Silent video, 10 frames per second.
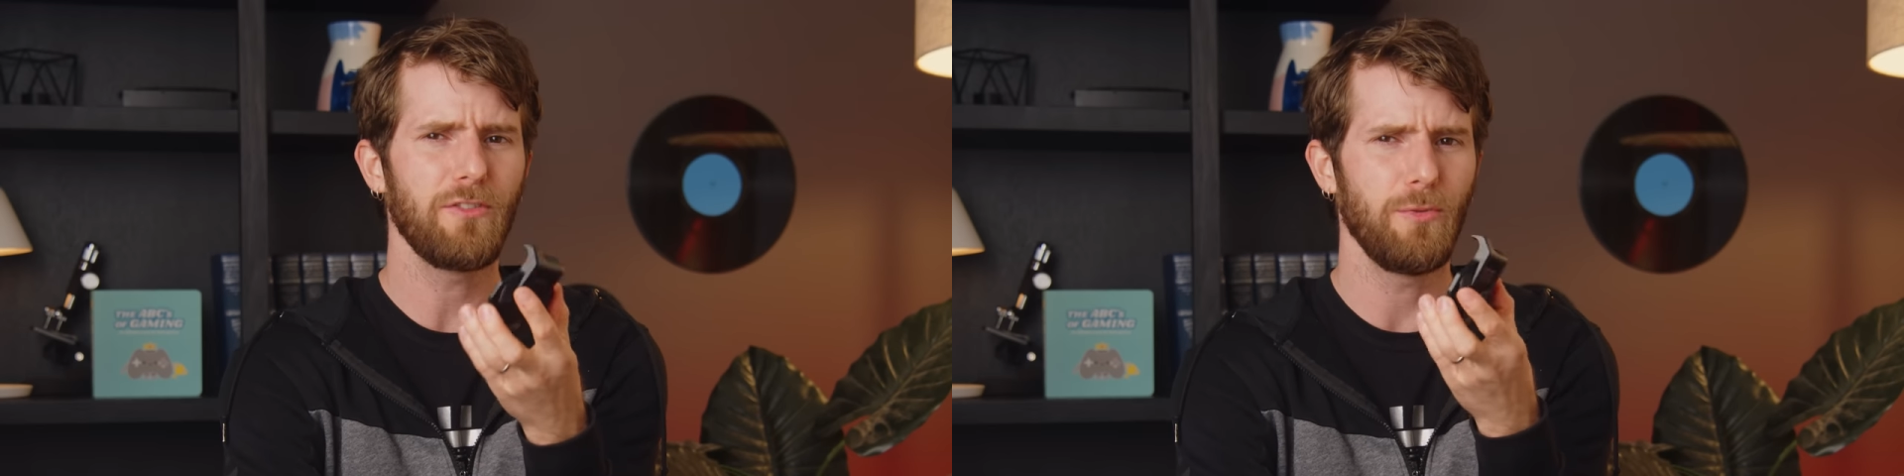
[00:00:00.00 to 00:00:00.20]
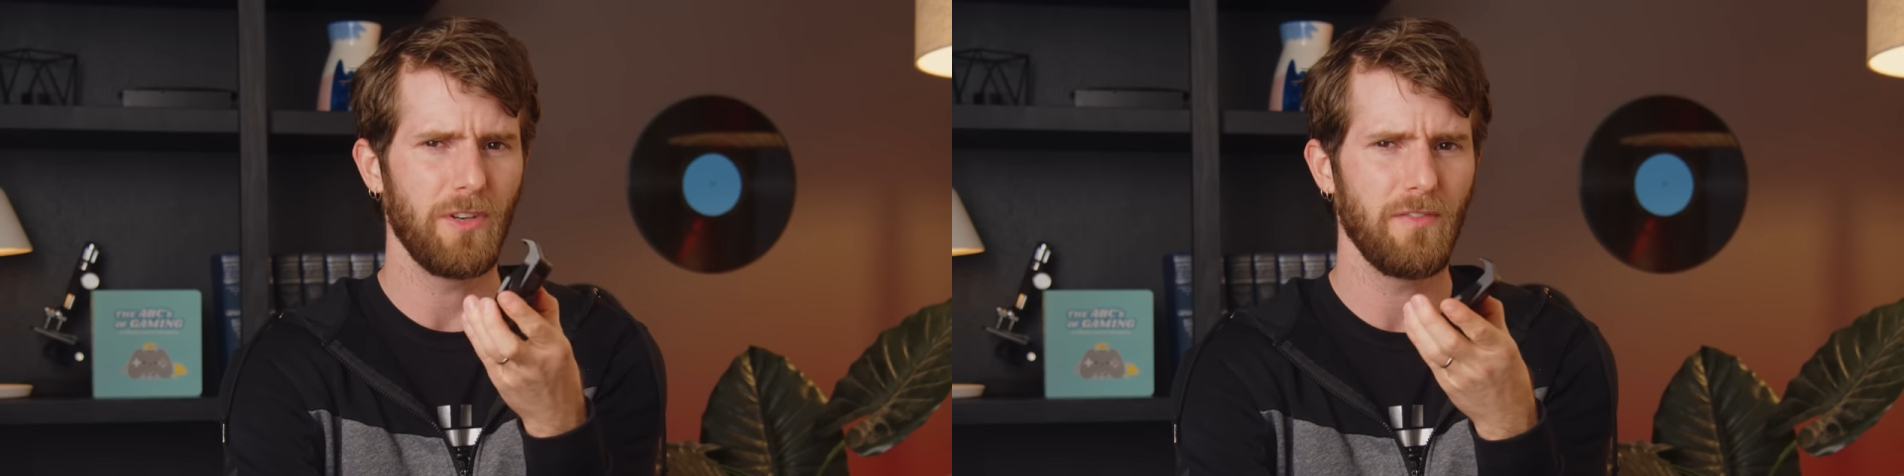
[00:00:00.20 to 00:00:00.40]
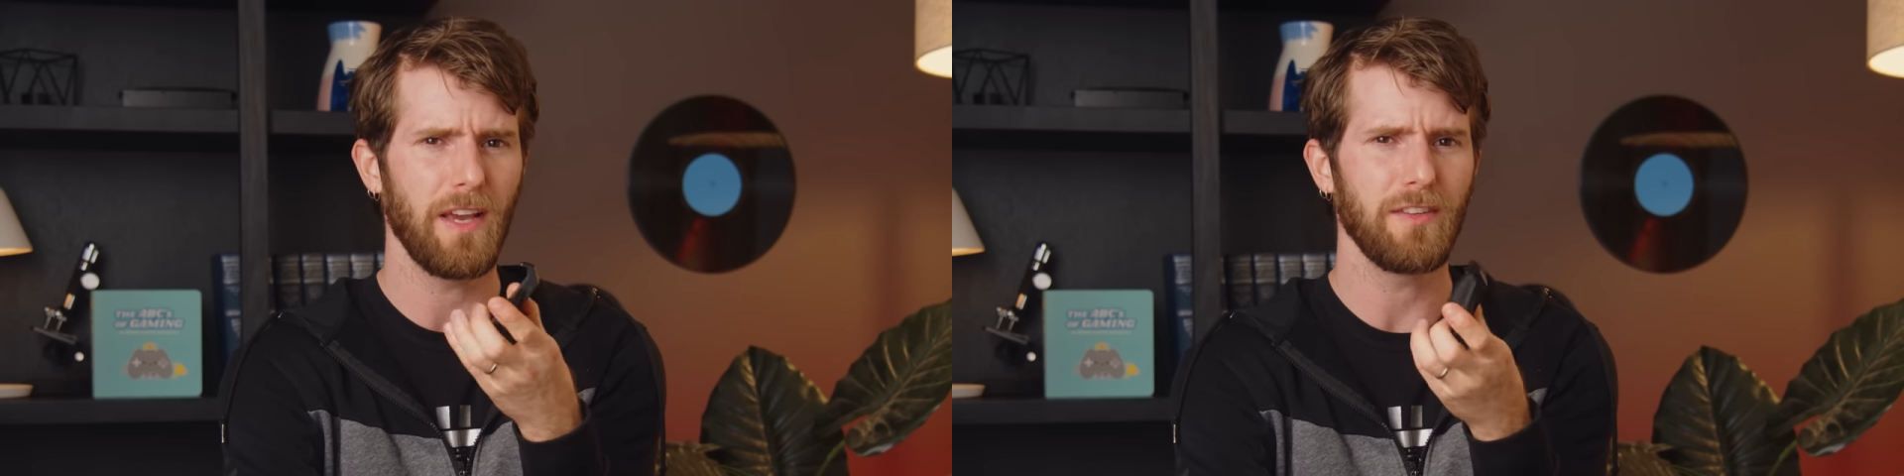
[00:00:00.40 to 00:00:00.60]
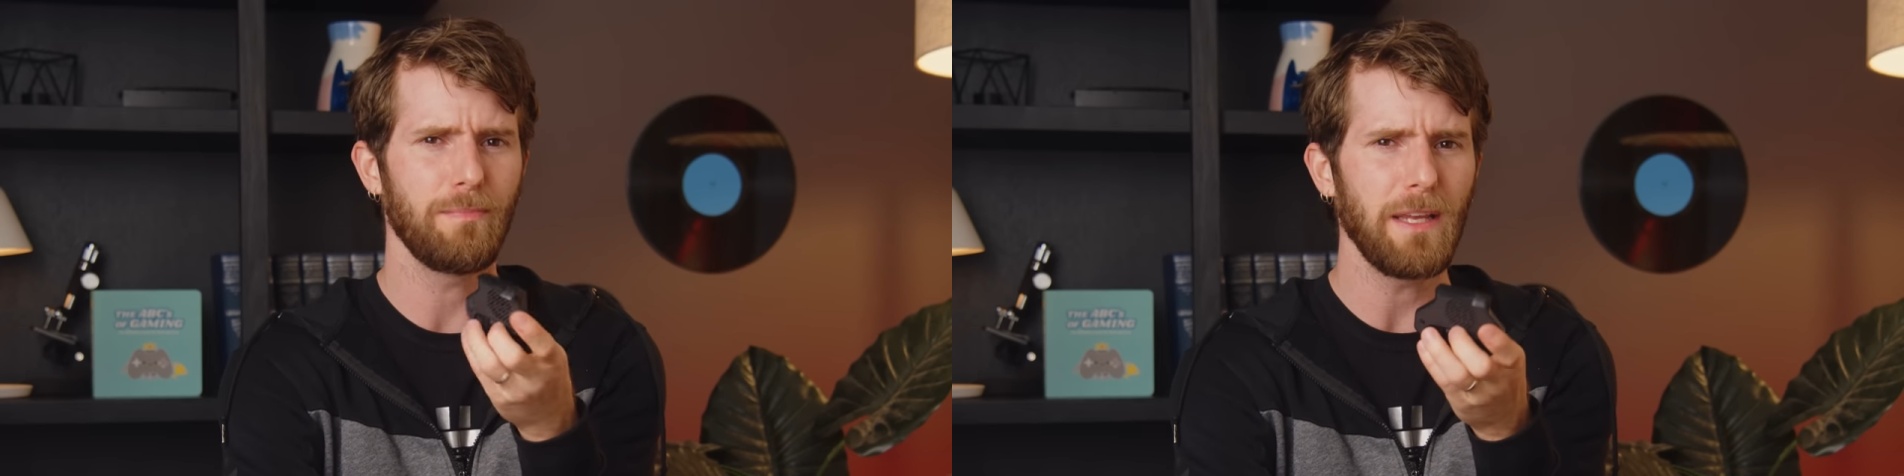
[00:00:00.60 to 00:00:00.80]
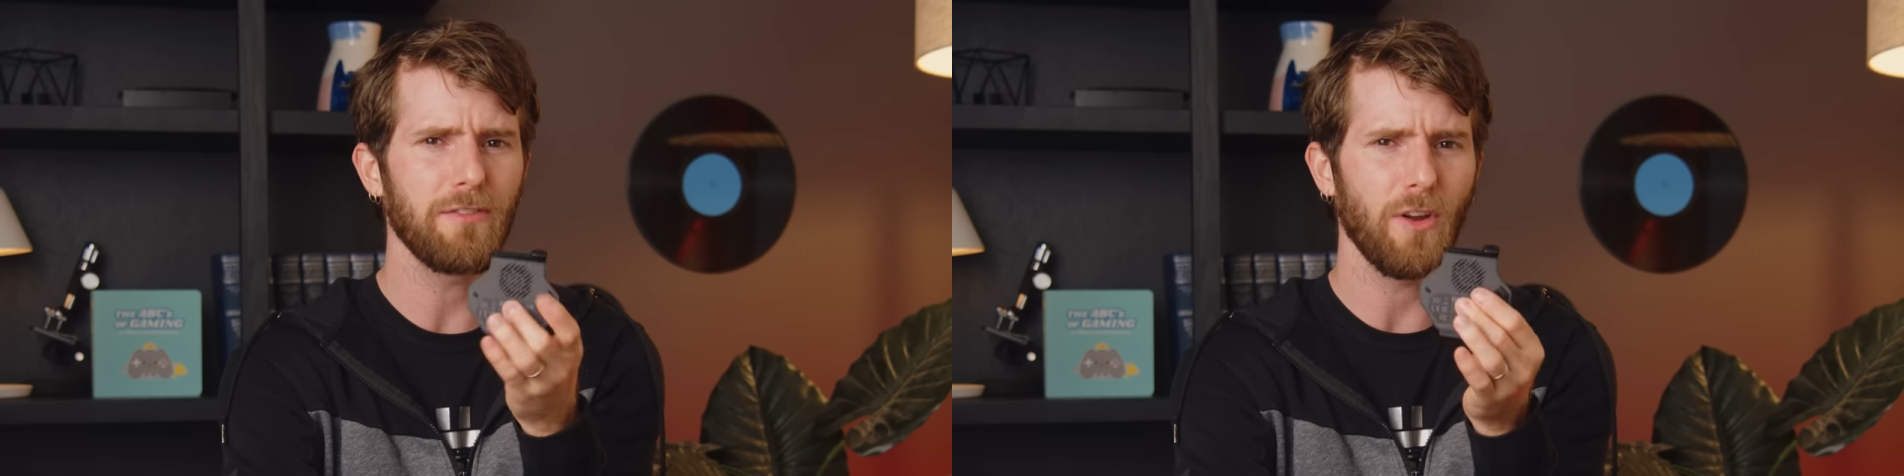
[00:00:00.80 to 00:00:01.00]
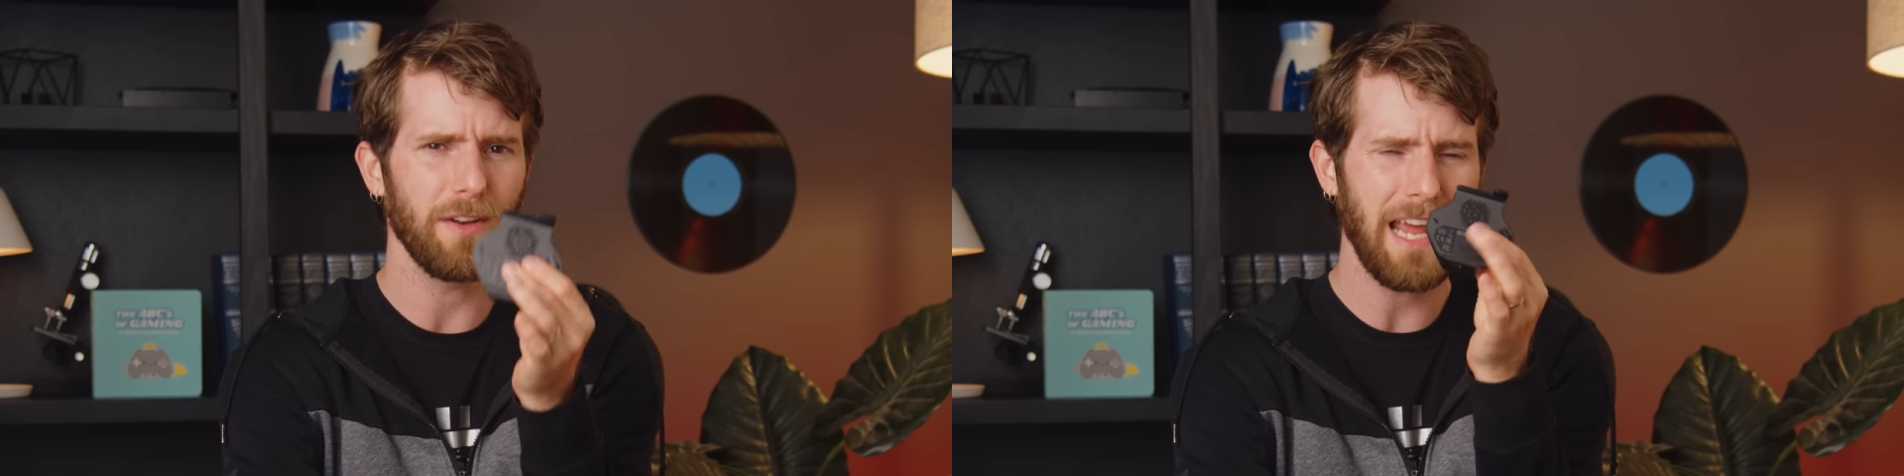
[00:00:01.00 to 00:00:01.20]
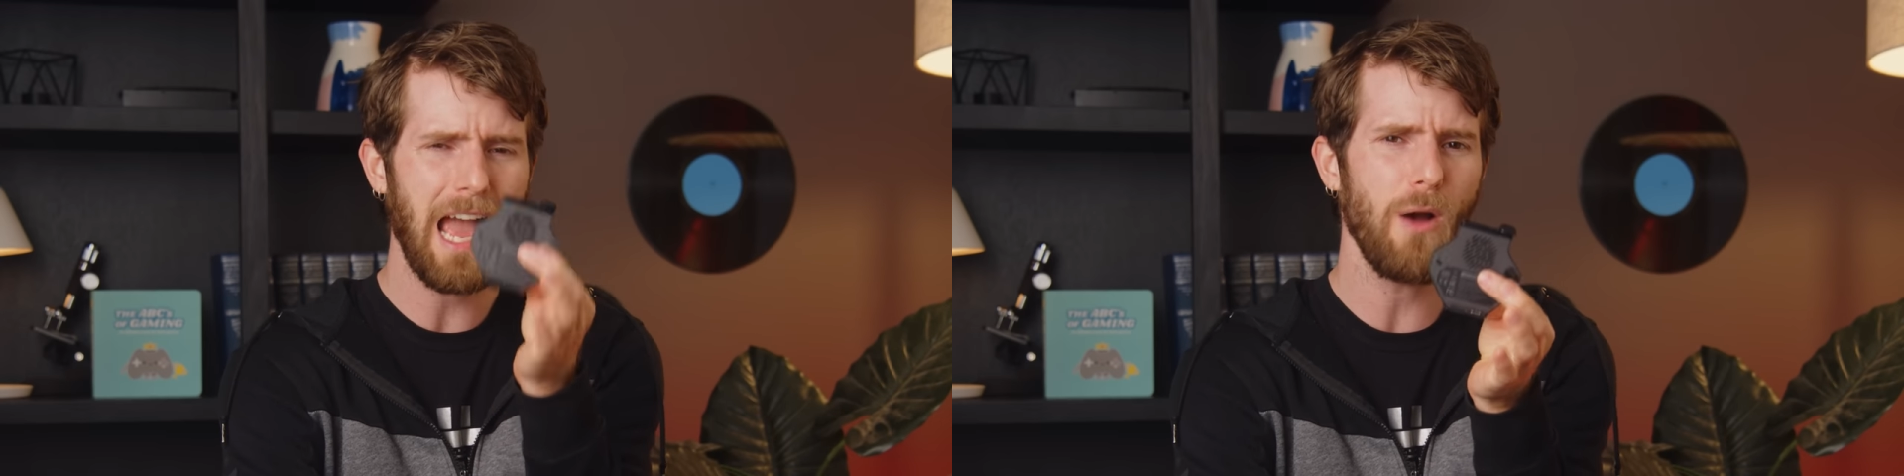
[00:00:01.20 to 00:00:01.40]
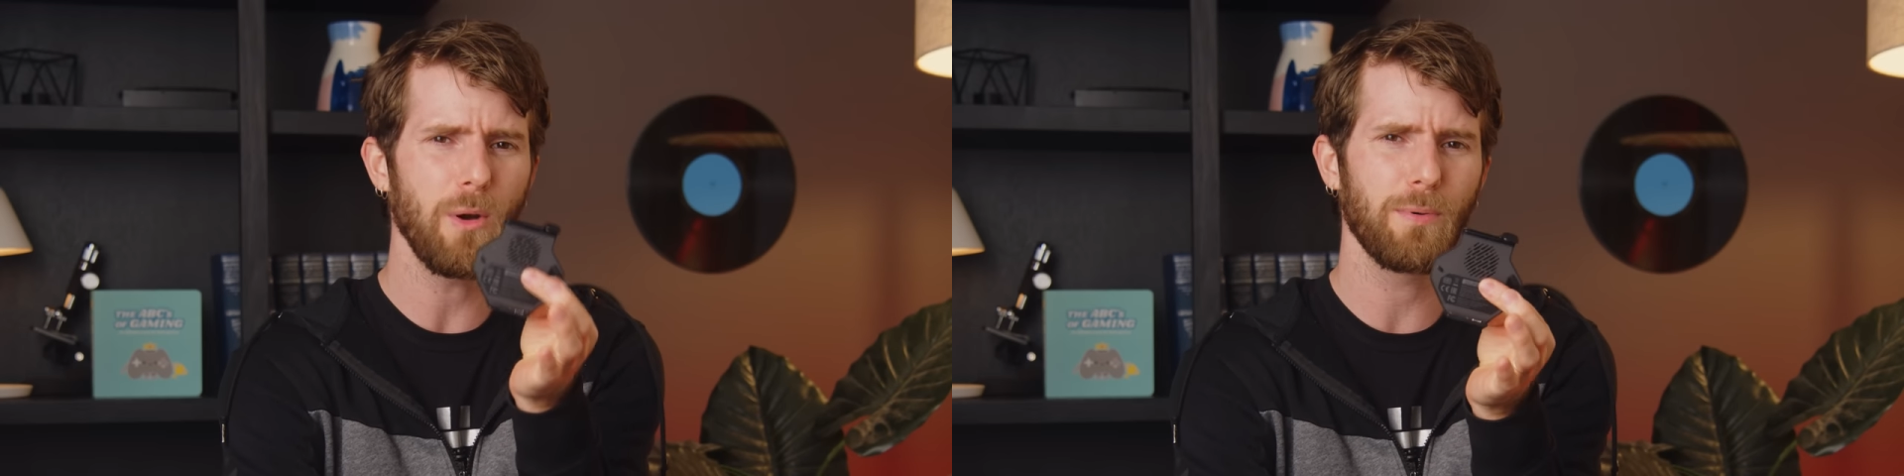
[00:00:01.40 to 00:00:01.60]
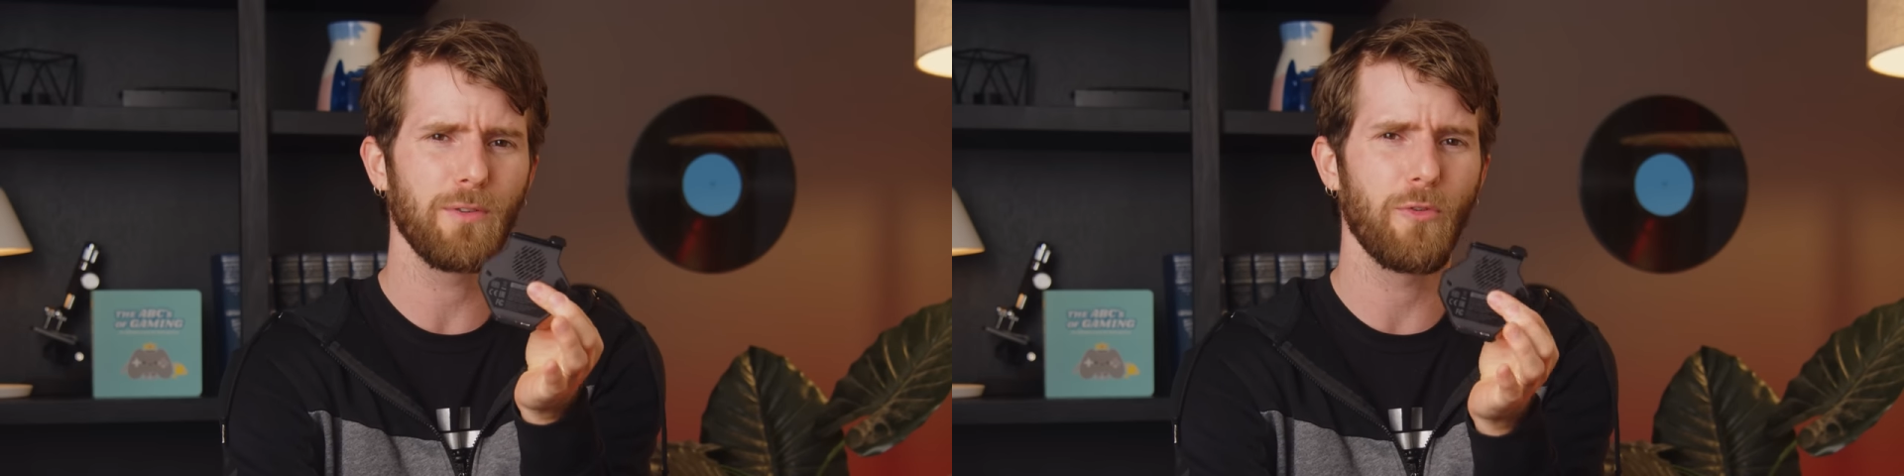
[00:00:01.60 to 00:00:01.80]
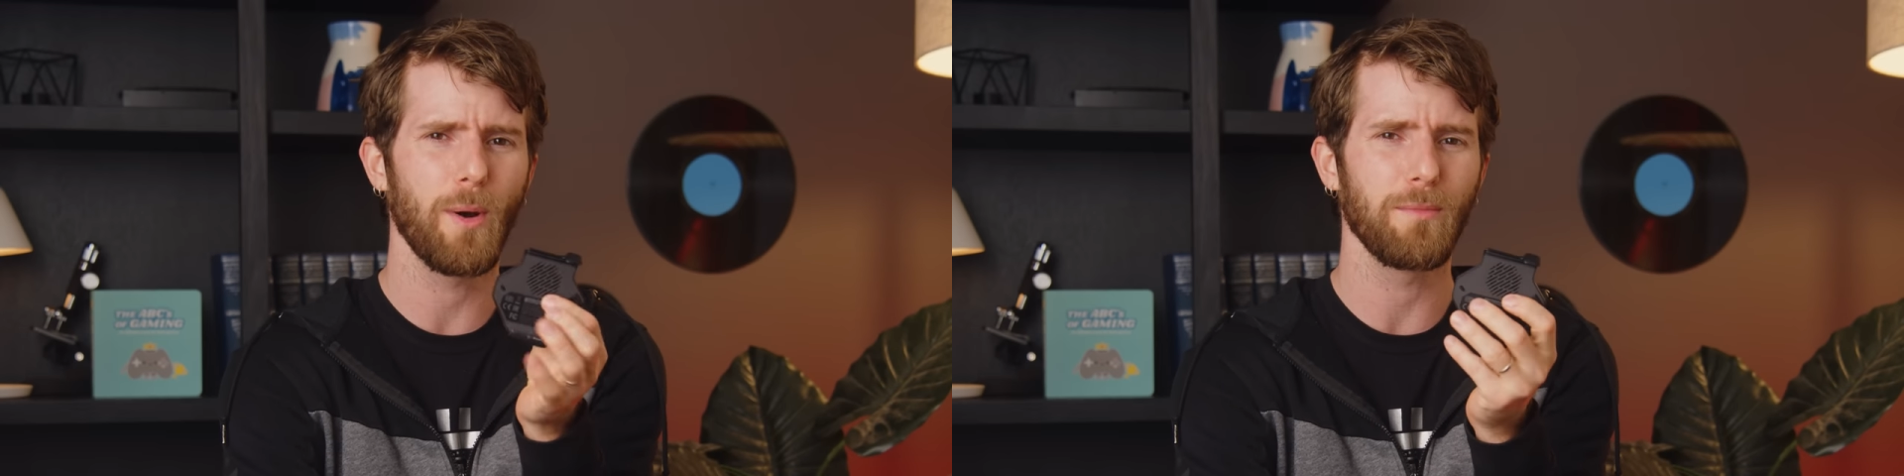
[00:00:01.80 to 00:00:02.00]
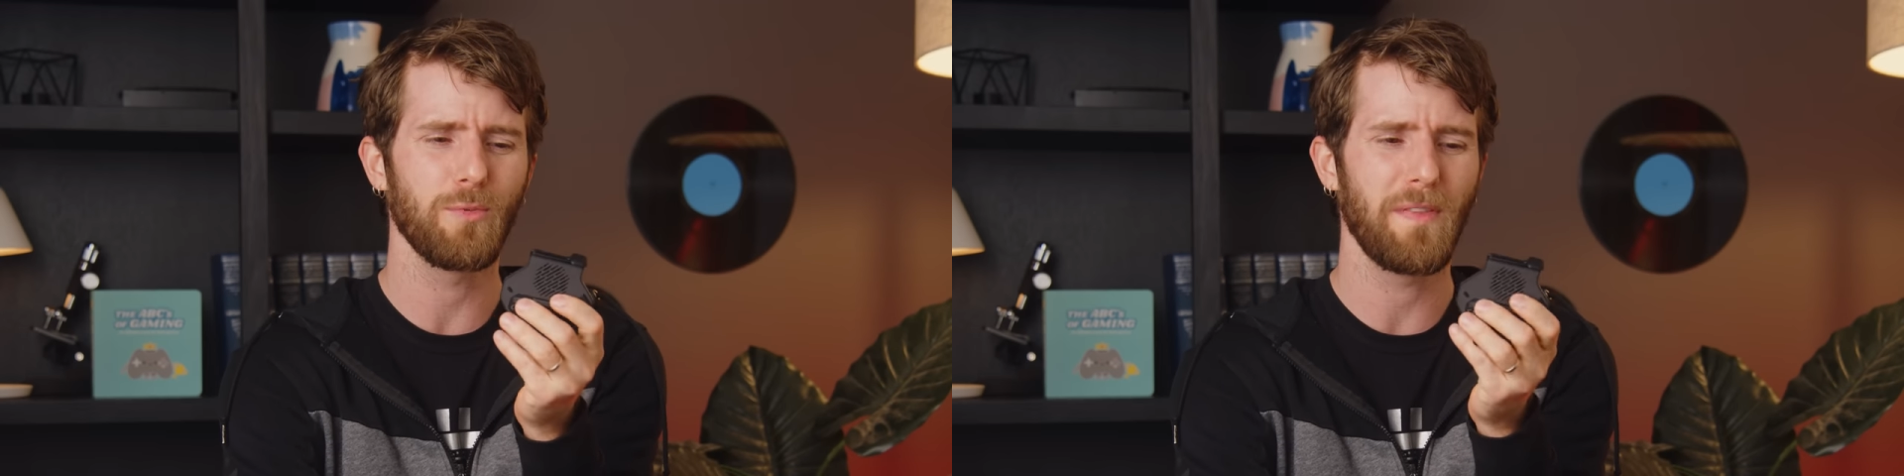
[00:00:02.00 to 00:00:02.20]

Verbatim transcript: to a device based on how it performs